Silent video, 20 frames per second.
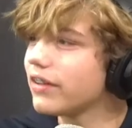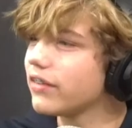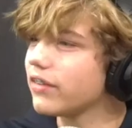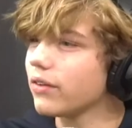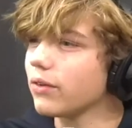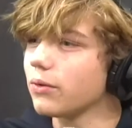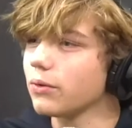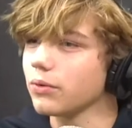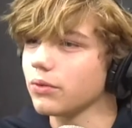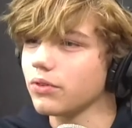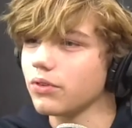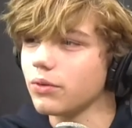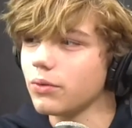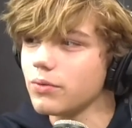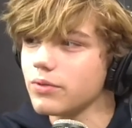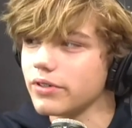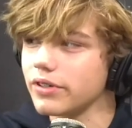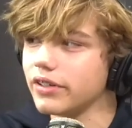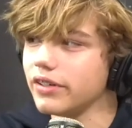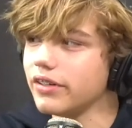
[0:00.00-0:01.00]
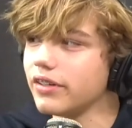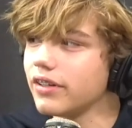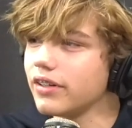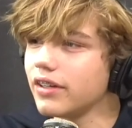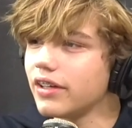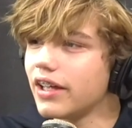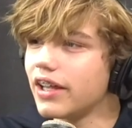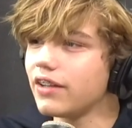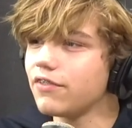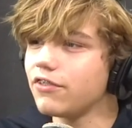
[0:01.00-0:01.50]
the whole story.
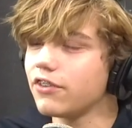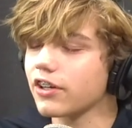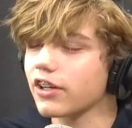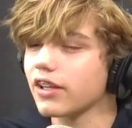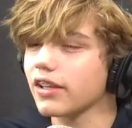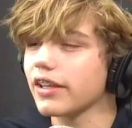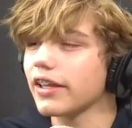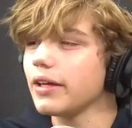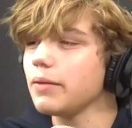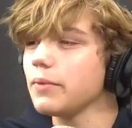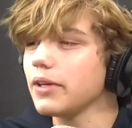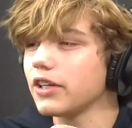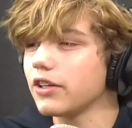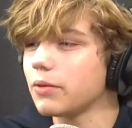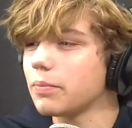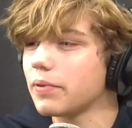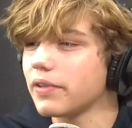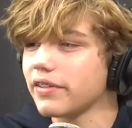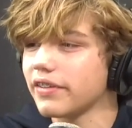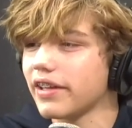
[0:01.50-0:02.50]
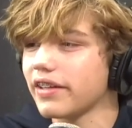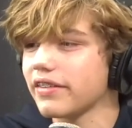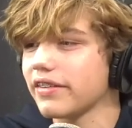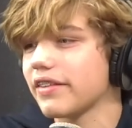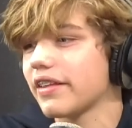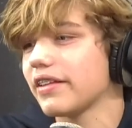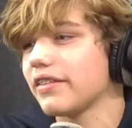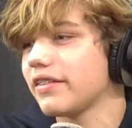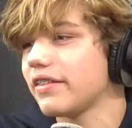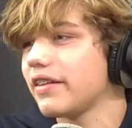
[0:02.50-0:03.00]
and if you're claiming Let's, you're yeah, it
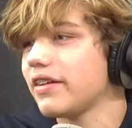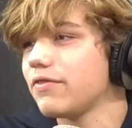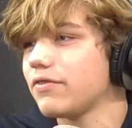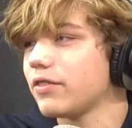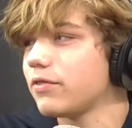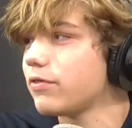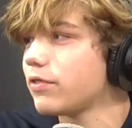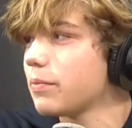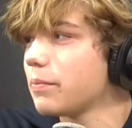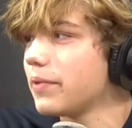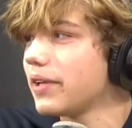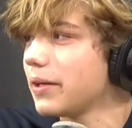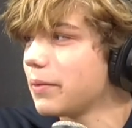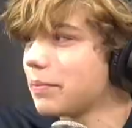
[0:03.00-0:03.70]
sure is. All right,